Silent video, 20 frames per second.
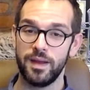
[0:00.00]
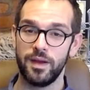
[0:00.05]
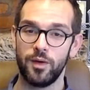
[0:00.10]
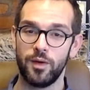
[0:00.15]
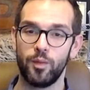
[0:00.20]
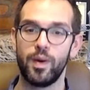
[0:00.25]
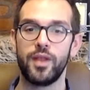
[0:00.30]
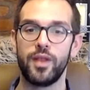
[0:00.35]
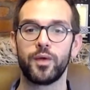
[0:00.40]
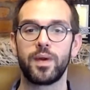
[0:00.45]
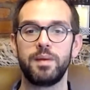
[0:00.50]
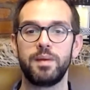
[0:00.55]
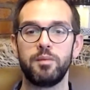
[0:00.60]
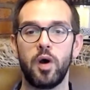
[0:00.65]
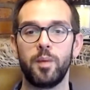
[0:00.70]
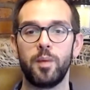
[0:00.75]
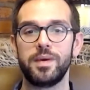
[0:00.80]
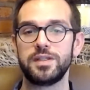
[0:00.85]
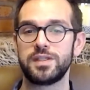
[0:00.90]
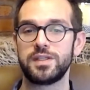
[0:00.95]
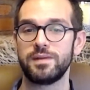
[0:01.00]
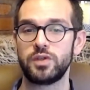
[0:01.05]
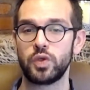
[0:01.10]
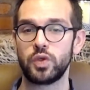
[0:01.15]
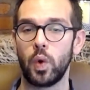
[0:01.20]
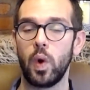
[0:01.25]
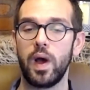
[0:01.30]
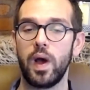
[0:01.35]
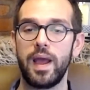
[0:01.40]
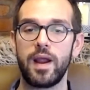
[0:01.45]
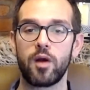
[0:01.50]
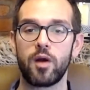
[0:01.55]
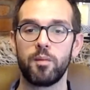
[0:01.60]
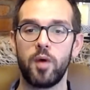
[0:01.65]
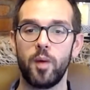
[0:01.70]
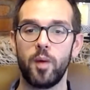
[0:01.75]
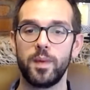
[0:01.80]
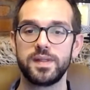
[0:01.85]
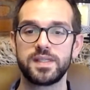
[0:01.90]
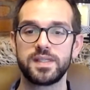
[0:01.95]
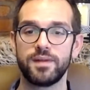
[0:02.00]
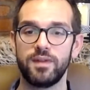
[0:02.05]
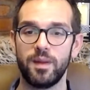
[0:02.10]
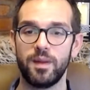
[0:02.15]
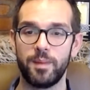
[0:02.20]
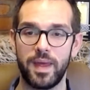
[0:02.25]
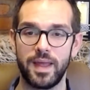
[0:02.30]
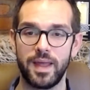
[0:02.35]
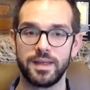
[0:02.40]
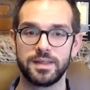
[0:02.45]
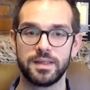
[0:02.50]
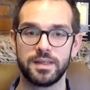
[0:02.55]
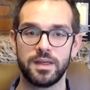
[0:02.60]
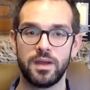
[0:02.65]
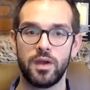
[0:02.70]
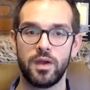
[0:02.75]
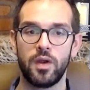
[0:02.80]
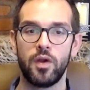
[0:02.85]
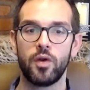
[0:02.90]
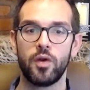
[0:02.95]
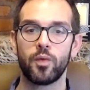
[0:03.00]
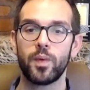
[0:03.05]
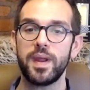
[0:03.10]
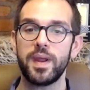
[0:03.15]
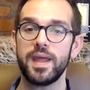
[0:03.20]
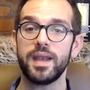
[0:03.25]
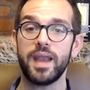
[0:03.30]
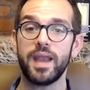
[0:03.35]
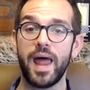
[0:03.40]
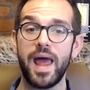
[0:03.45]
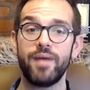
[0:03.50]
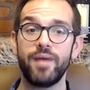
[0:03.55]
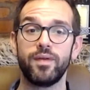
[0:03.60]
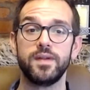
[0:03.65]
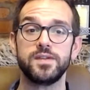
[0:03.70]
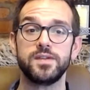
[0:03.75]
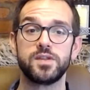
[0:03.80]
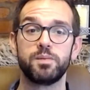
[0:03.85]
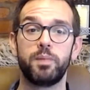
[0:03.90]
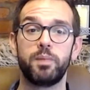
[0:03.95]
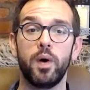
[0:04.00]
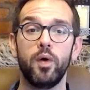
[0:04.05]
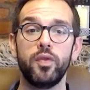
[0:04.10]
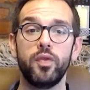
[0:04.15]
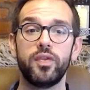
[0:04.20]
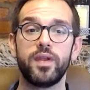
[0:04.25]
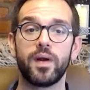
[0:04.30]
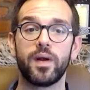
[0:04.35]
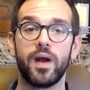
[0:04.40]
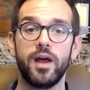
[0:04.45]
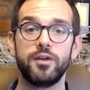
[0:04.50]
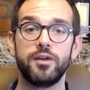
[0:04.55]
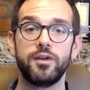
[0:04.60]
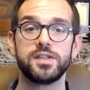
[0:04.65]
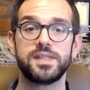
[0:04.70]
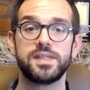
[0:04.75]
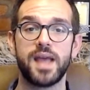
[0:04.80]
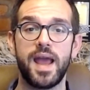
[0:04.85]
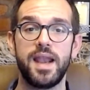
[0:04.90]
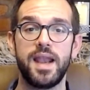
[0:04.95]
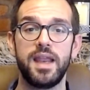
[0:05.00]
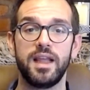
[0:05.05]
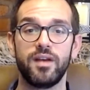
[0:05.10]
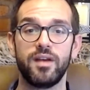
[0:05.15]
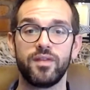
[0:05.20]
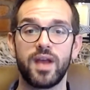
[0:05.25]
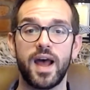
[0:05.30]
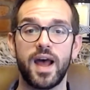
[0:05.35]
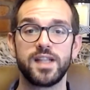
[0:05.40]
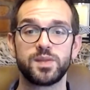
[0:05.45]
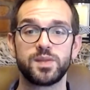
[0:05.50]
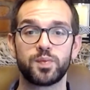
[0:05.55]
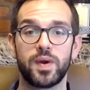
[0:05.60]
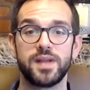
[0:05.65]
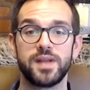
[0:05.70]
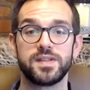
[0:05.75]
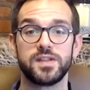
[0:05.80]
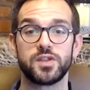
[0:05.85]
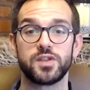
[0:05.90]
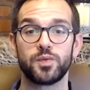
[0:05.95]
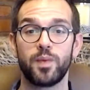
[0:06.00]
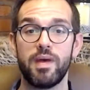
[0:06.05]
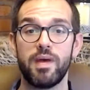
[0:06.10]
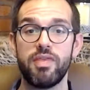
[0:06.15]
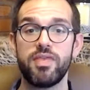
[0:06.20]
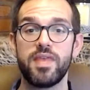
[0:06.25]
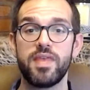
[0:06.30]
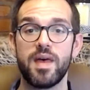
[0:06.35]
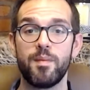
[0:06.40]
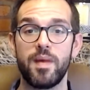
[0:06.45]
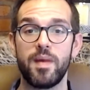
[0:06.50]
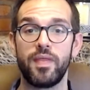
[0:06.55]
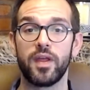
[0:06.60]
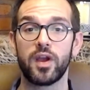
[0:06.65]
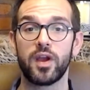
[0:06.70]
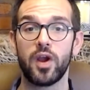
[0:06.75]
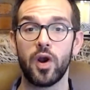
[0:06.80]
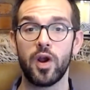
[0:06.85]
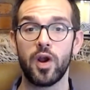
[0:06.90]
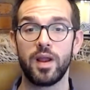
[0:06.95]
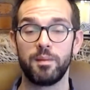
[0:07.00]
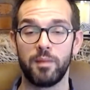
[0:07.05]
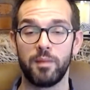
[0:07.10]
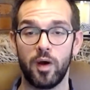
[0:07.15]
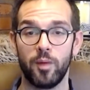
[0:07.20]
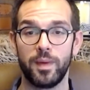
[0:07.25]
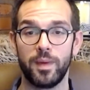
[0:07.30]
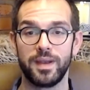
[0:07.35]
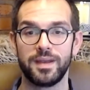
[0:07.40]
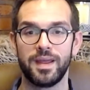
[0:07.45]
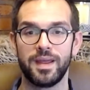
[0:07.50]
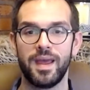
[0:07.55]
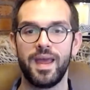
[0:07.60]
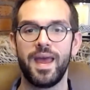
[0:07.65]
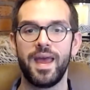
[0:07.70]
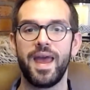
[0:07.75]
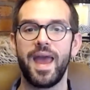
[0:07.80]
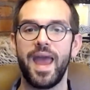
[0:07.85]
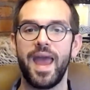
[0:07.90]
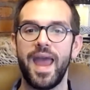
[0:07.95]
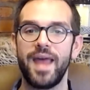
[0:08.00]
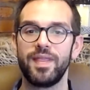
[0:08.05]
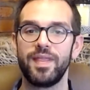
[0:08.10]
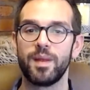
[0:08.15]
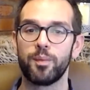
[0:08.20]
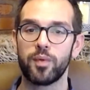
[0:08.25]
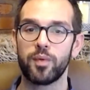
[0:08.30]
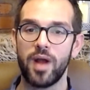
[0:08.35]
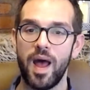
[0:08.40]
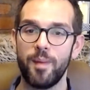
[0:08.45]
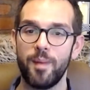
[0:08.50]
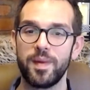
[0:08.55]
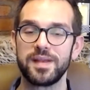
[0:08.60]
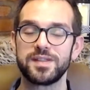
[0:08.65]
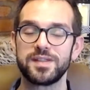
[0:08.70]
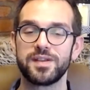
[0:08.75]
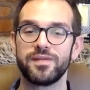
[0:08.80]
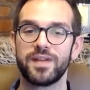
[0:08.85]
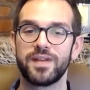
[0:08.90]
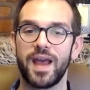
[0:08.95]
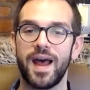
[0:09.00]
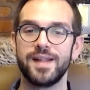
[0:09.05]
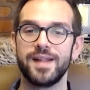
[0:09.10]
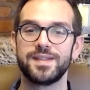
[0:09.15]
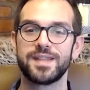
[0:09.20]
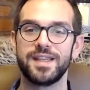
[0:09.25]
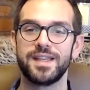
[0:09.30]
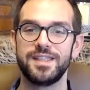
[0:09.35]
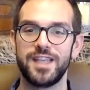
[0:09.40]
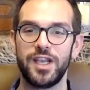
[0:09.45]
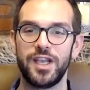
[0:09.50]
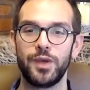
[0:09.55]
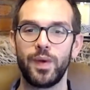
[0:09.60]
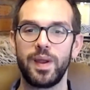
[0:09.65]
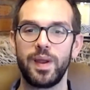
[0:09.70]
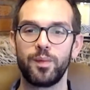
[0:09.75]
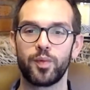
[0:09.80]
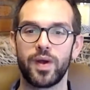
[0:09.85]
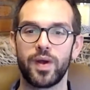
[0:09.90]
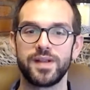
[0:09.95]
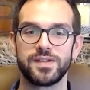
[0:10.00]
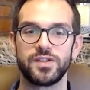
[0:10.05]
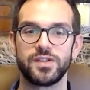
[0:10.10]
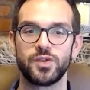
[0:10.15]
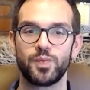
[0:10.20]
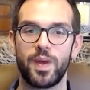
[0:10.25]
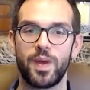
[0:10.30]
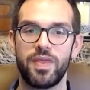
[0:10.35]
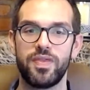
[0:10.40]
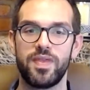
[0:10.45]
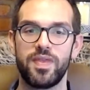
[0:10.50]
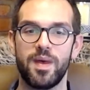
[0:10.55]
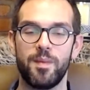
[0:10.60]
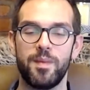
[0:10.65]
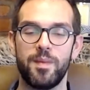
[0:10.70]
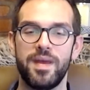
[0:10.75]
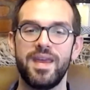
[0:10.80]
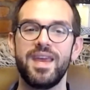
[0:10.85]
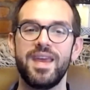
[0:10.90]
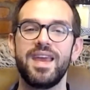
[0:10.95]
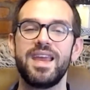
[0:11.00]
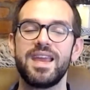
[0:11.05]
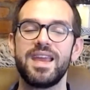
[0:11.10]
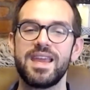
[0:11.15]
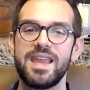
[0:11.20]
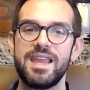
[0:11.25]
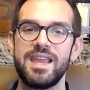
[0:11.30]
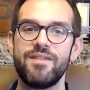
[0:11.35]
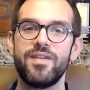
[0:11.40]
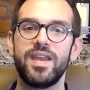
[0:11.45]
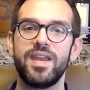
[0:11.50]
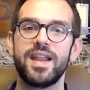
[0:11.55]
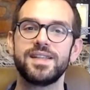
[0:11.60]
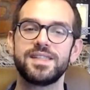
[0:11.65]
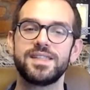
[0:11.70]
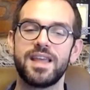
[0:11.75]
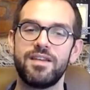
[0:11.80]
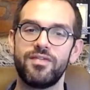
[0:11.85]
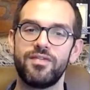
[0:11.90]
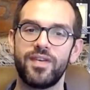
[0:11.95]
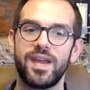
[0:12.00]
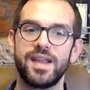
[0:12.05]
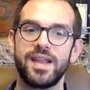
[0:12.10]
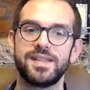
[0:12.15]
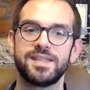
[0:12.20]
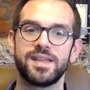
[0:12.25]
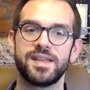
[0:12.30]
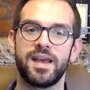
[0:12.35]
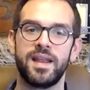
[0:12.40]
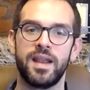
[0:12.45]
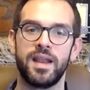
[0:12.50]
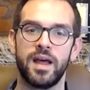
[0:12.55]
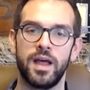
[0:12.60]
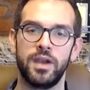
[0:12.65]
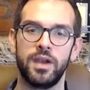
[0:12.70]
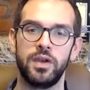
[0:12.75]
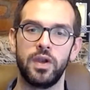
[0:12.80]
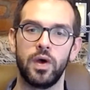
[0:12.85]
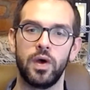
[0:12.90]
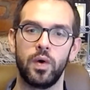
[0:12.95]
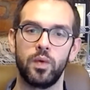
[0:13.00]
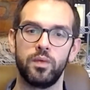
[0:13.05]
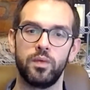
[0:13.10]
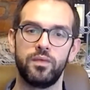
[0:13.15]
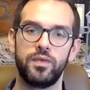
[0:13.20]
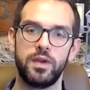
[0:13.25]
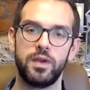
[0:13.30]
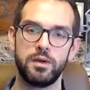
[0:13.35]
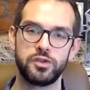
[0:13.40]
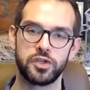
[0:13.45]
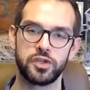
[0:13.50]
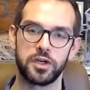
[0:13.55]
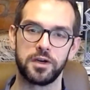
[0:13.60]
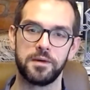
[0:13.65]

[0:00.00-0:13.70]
whether in moments of joy or moments of lament, re-enlivens both their understanding of God's presence with them in the current moment and the promise of God's continuing presence with them even as they face an unknown future.